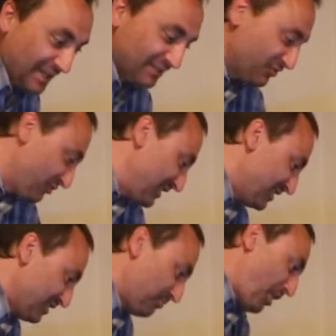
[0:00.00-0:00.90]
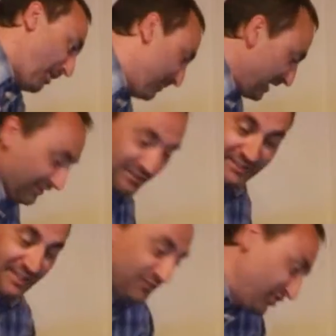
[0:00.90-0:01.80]
and grease is popping out the
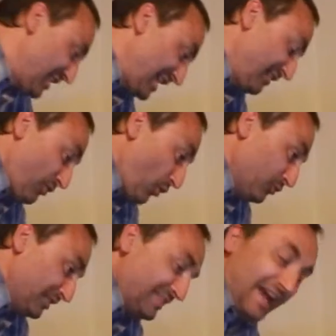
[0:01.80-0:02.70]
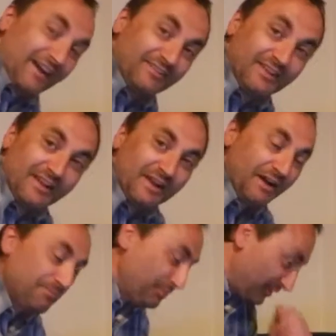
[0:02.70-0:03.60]
other side. She can't even hold it down.
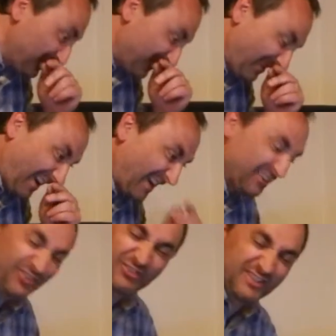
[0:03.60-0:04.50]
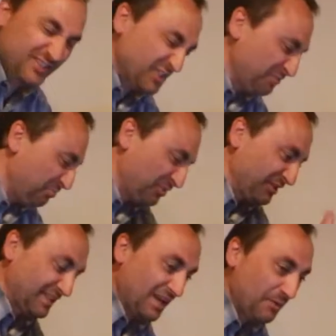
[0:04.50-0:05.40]
I'm plunging so hard, and grease is
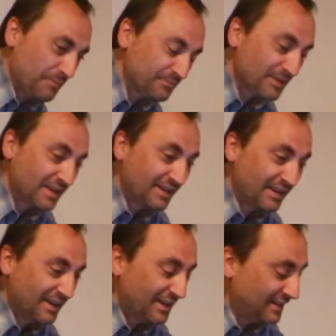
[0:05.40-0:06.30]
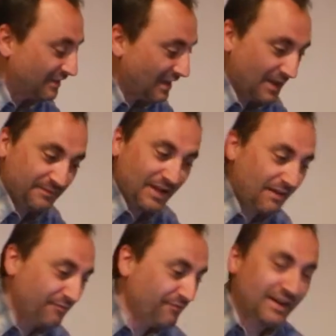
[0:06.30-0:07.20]
splurting out. And
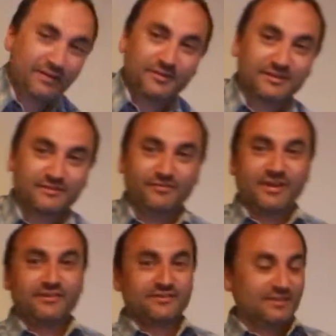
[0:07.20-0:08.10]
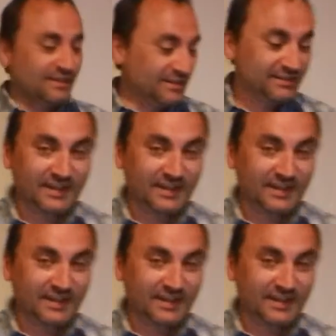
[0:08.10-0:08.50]
I'm fighting with this and fighting this. Like I said,